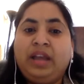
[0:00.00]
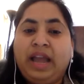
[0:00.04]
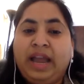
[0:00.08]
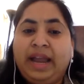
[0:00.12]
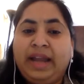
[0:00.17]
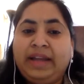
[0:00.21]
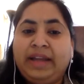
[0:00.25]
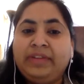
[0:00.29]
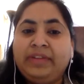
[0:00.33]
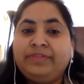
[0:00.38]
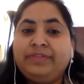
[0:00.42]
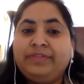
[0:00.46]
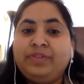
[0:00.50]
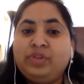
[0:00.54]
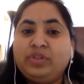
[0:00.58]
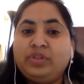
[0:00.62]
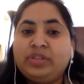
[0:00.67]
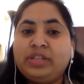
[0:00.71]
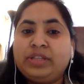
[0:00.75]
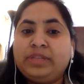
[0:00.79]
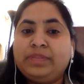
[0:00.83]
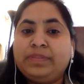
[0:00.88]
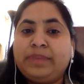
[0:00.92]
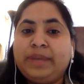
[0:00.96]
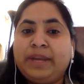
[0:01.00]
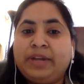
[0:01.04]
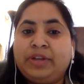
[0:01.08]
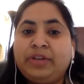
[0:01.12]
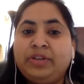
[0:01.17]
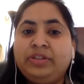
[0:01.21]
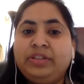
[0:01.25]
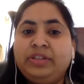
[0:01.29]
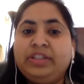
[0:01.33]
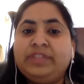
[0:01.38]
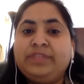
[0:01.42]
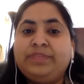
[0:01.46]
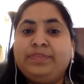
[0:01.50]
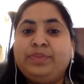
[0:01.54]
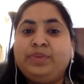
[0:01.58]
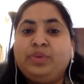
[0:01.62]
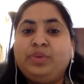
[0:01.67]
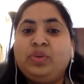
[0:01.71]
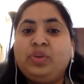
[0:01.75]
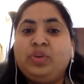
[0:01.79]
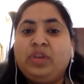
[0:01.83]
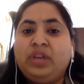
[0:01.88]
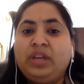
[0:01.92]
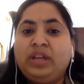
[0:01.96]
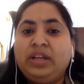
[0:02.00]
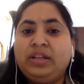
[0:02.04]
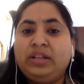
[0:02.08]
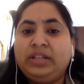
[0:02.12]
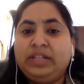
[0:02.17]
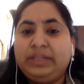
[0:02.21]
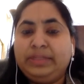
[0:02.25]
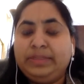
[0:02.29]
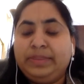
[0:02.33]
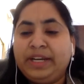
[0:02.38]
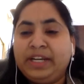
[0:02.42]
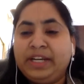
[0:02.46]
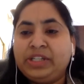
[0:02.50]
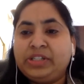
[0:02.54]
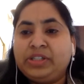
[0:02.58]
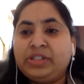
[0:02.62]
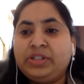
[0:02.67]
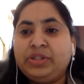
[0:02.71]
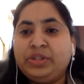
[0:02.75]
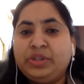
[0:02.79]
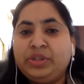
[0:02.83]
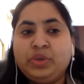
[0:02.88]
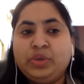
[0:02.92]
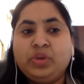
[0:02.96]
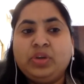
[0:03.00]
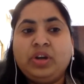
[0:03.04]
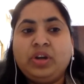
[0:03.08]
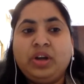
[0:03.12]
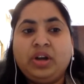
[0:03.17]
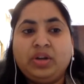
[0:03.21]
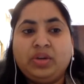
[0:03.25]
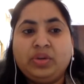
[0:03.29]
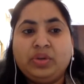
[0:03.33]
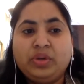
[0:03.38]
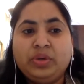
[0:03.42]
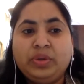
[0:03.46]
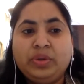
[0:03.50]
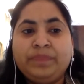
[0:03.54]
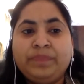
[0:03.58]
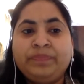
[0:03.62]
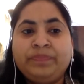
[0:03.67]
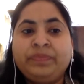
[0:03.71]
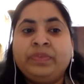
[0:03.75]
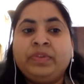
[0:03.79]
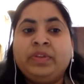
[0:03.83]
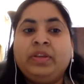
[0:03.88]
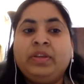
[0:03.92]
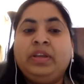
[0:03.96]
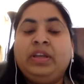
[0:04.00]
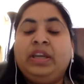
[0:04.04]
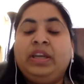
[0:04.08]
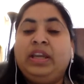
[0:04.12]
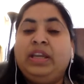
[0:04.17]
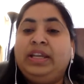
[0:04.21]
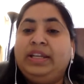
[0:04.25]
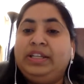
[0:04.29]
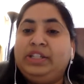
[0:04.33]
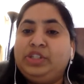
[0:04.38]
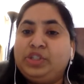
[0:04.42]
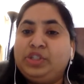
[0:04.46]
and Forces Patriotes pour la Liberation du Congo, in